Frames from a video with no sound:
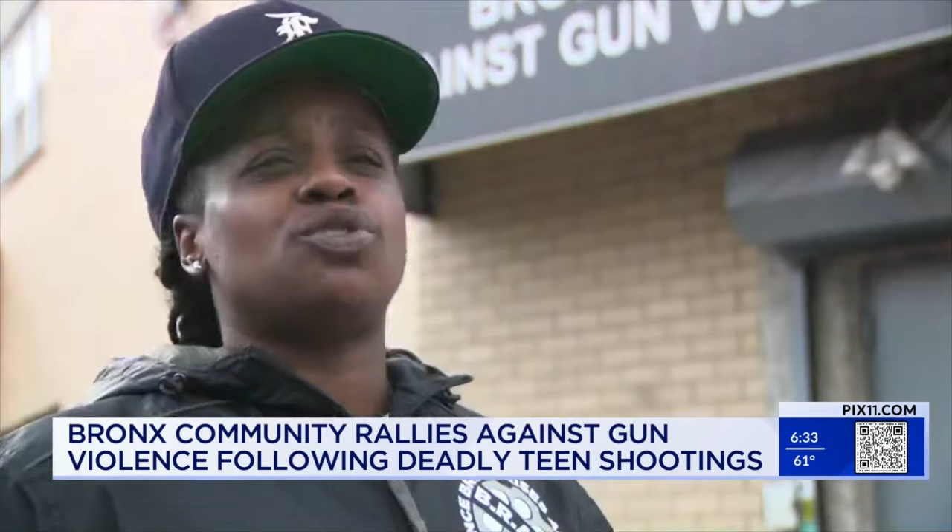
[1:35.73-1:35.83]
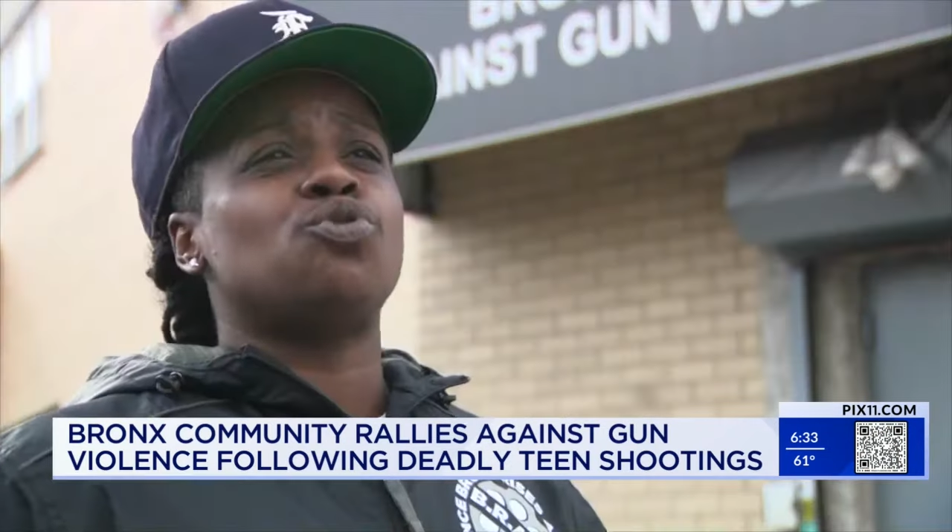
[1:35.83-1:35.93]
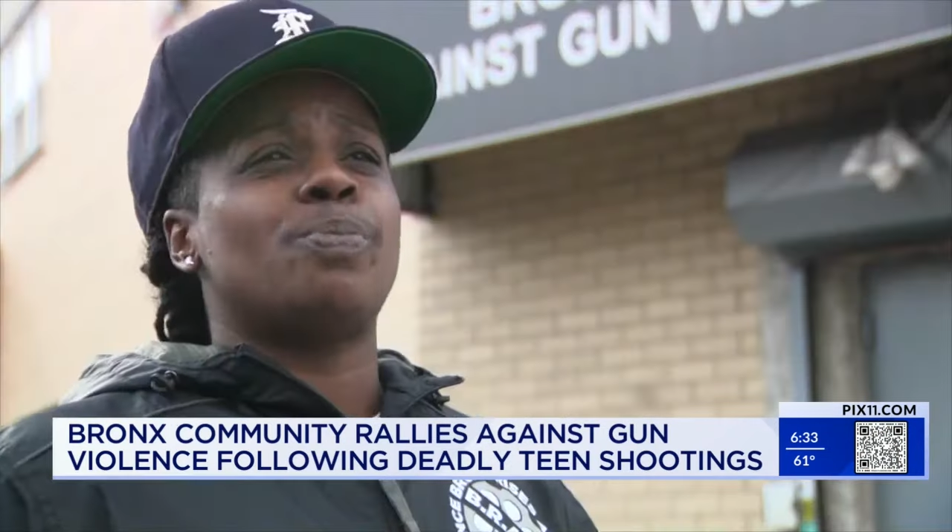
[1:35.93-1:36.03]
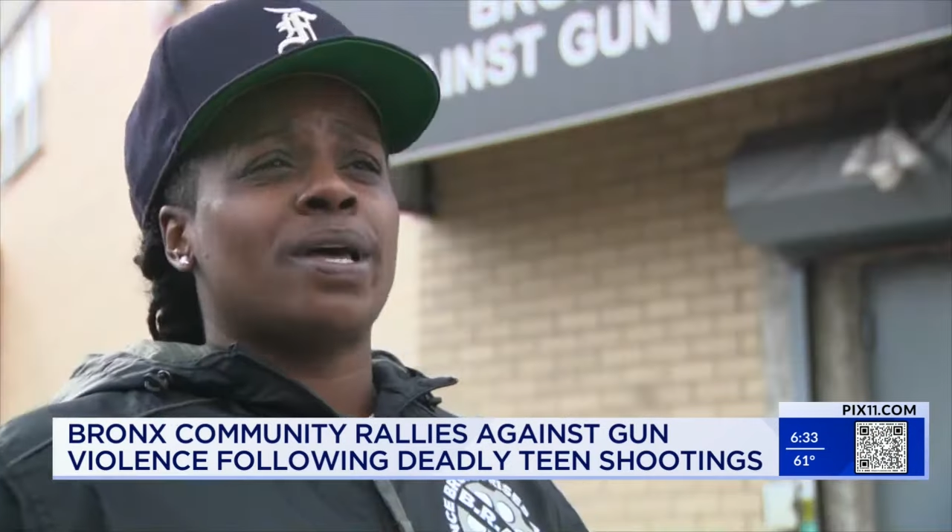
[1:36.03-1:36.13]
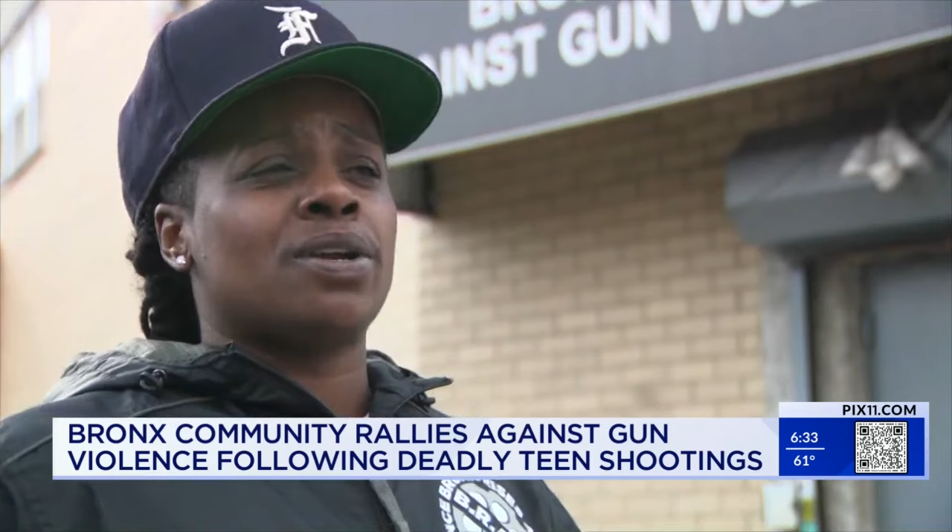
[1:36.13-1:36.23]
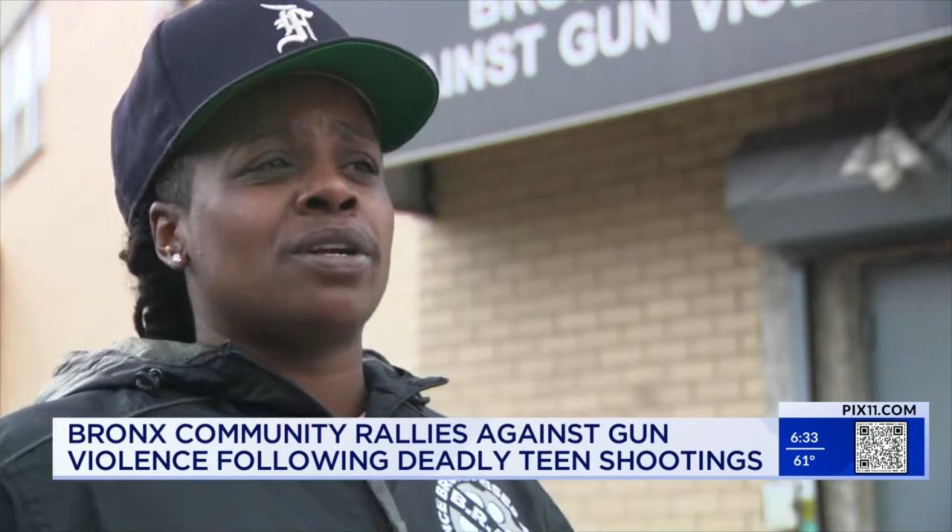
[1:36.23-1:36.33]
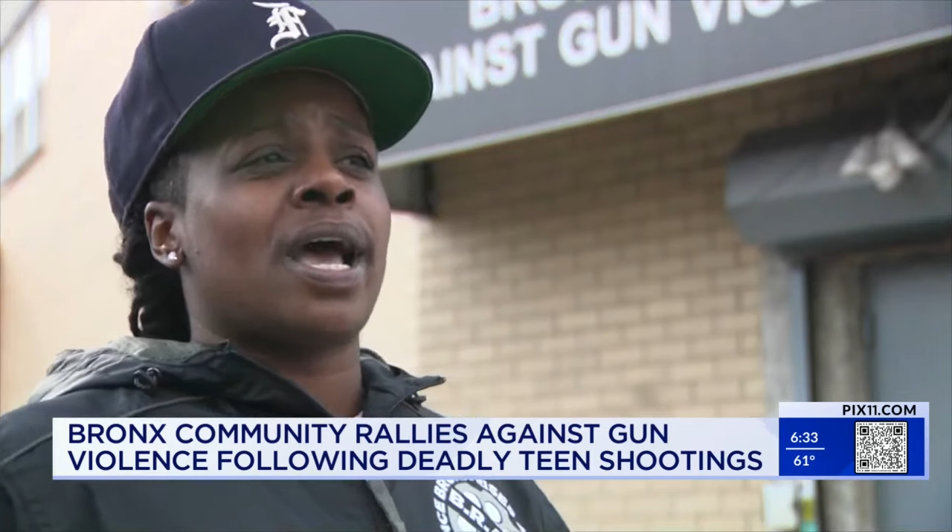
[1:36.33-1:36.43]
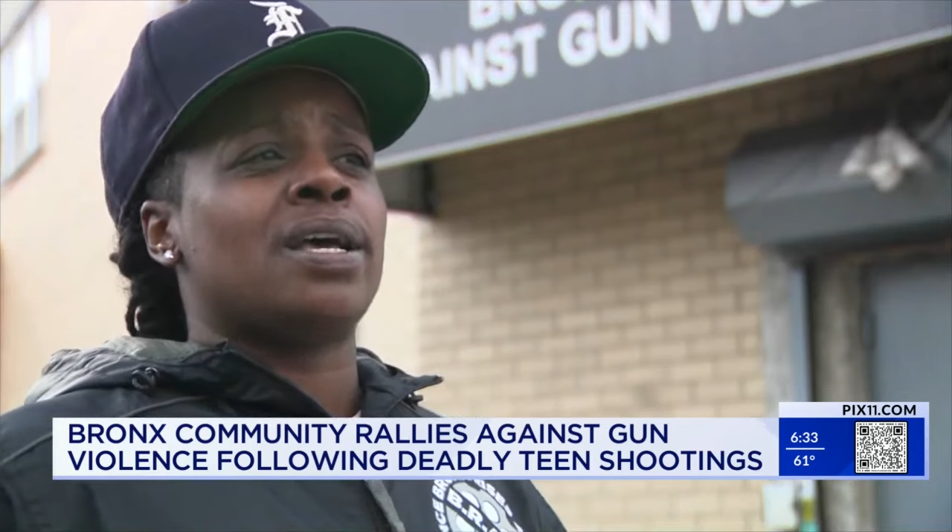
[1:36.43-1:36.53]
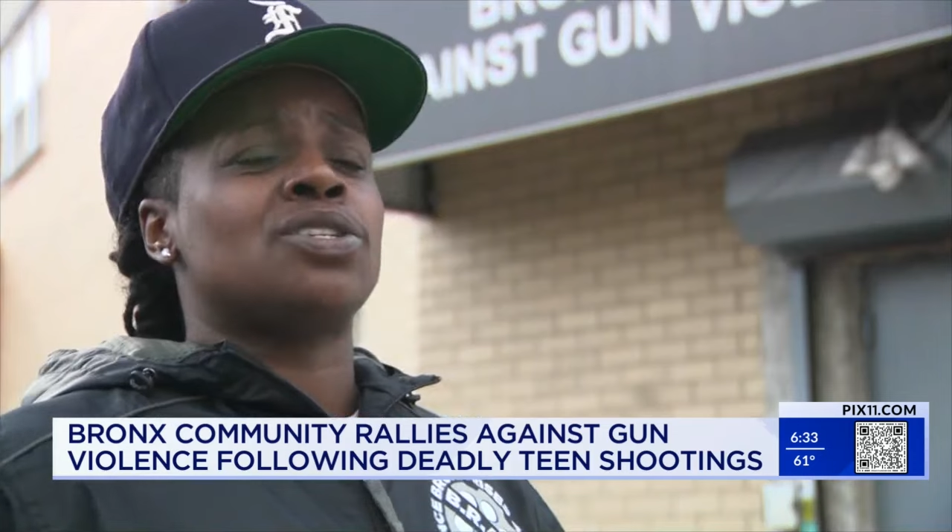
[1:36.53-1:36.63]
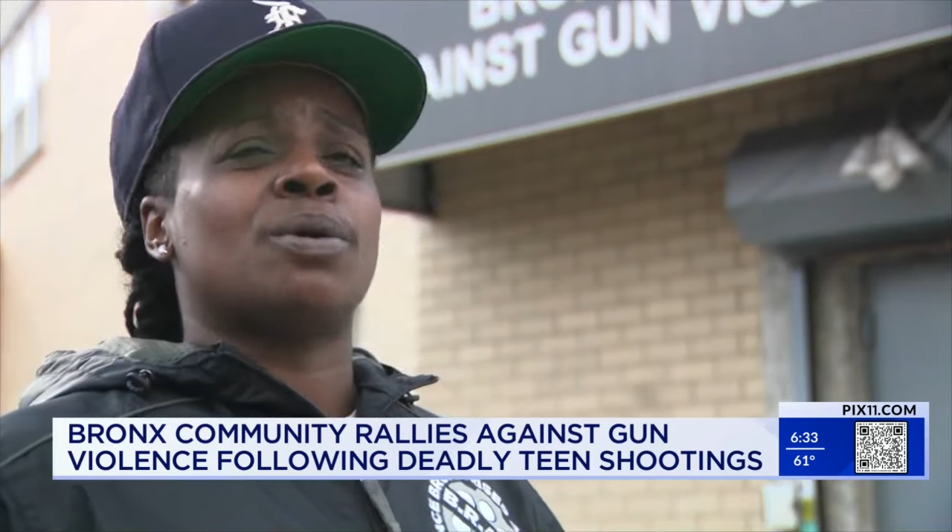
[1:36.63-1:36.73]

do better as